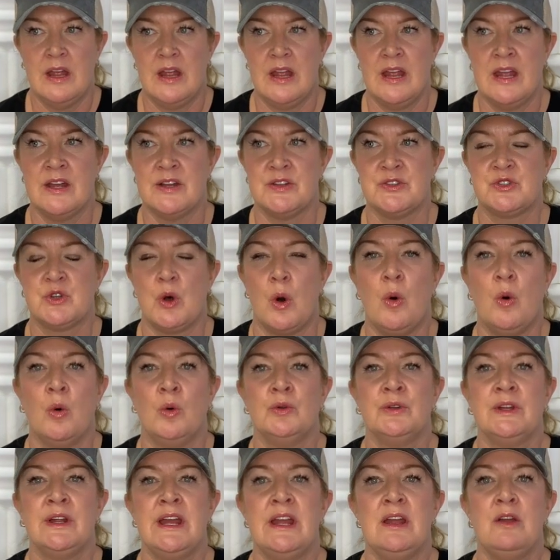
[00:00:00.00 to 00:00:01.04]
is
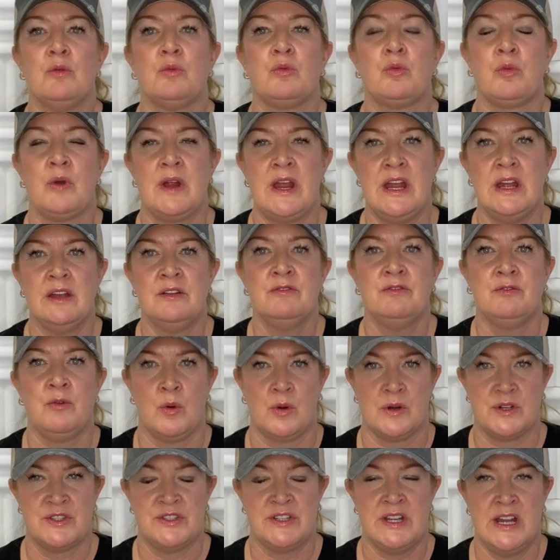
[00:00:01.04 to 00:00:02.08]
only
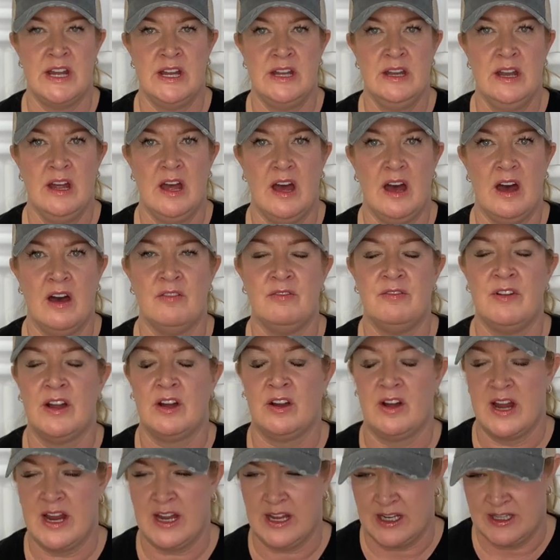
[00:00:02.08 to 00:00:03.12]
reinforcing a
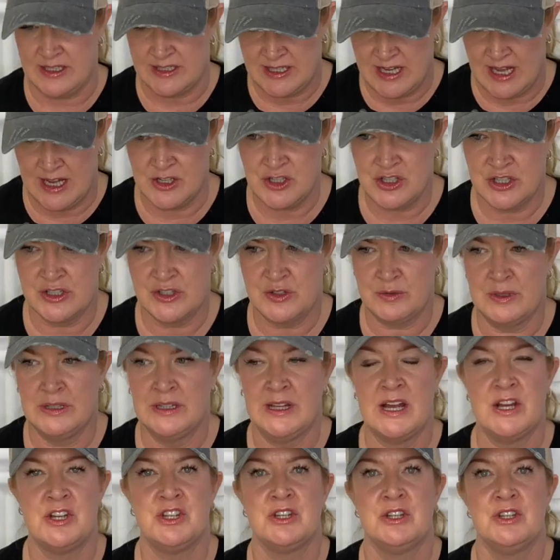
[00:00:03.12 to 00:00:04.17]
very contentious
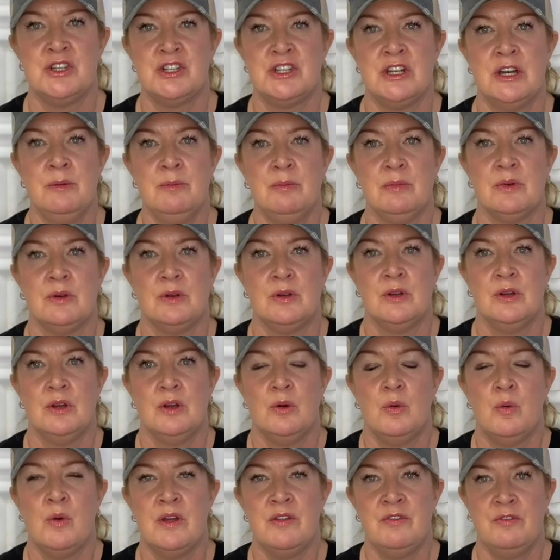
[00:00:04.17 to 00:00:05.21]
relationship
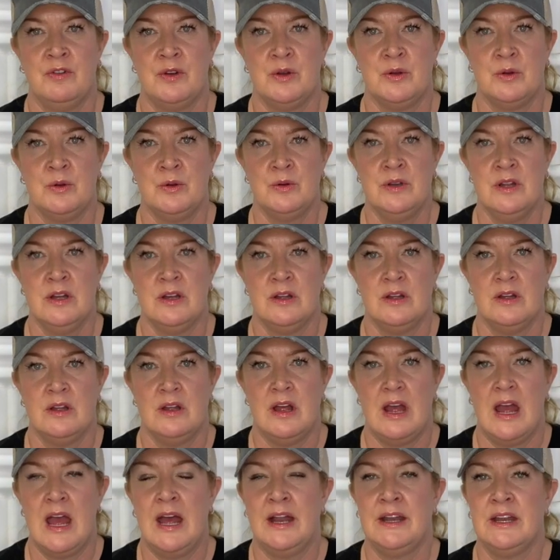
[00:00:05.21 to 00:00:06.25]
with food,
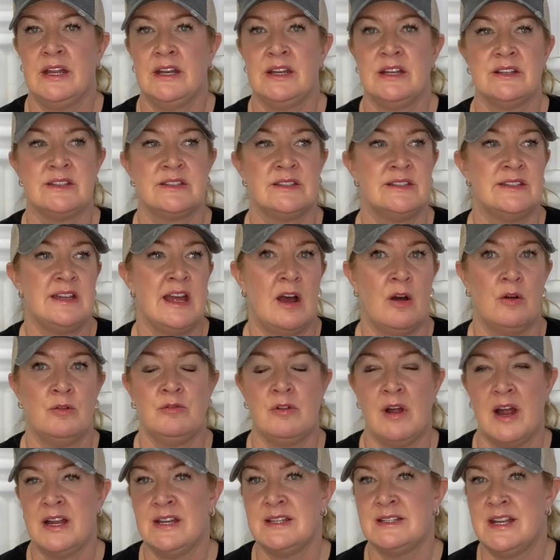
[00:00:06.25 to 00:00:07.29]
and it is
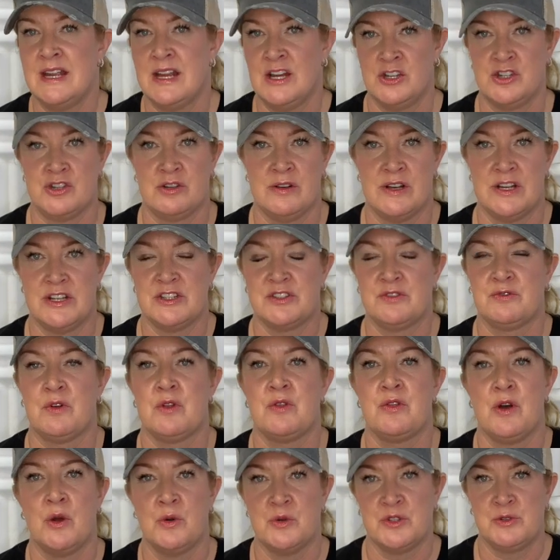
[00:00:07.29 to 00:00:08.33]
downright dangerous for
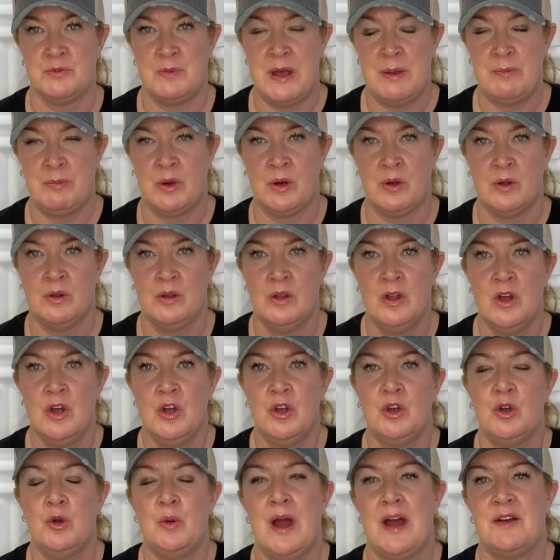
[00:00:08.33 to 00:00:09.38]
those people
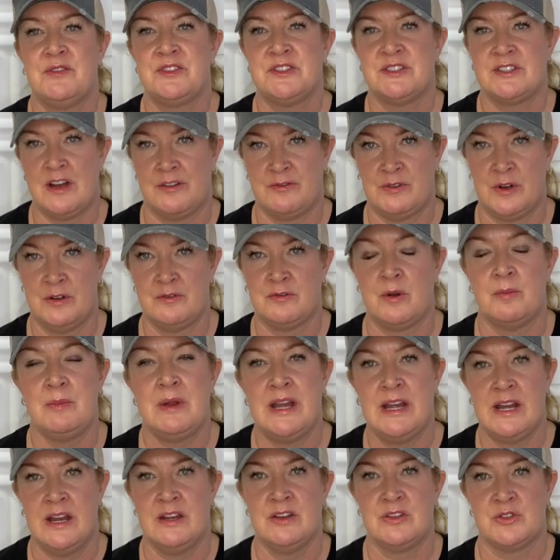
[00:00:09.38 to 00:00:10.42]
who have suffered from
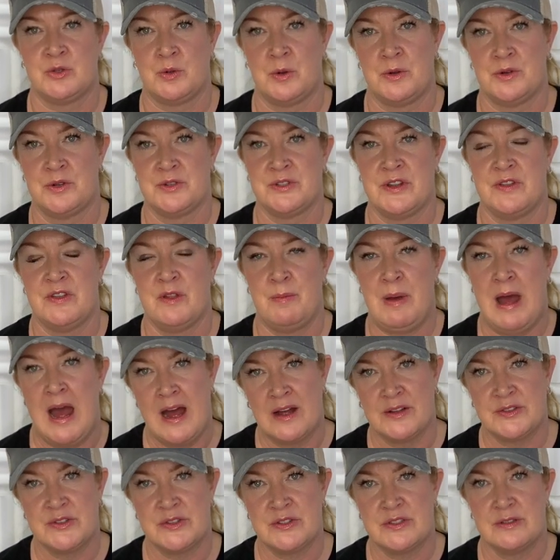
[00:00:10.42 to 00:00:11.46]
eating disorders in the
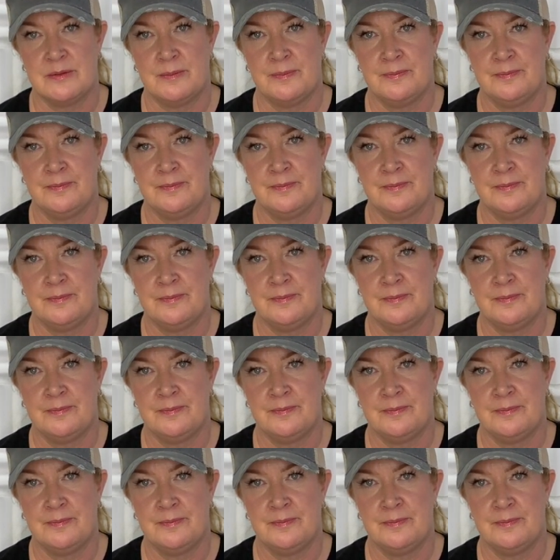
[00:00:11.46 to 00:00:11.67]
past.